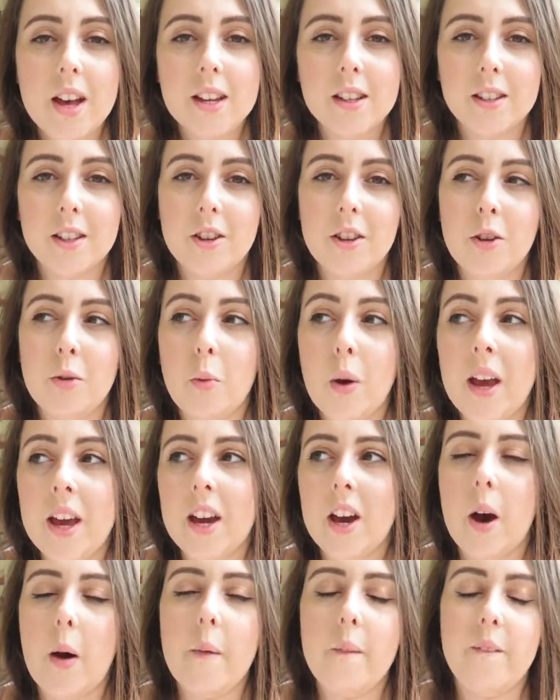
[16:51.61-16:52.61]
so you
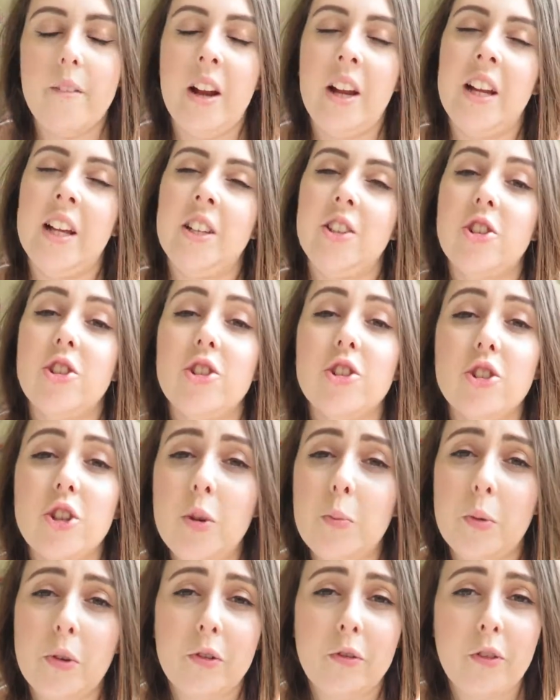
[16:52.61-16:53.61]
wake up feeling
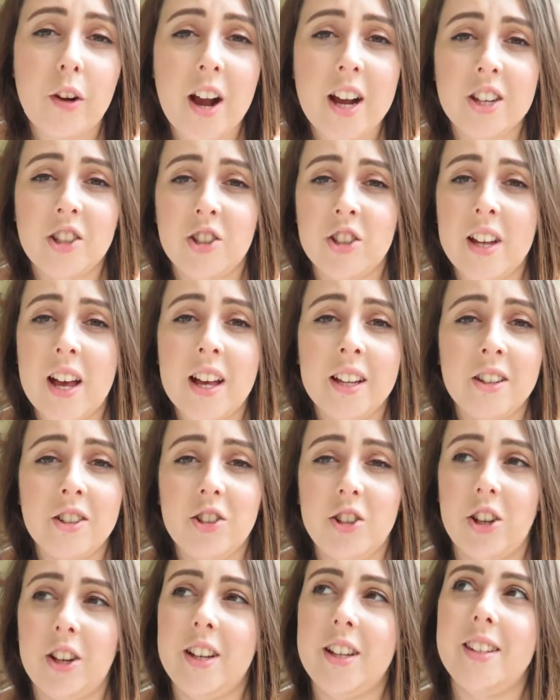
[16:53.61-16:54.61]
super fresh and
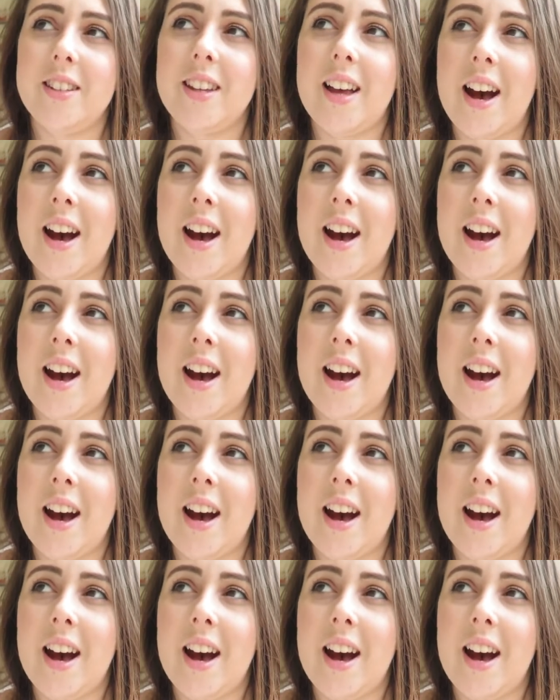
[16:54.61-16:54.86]
energized.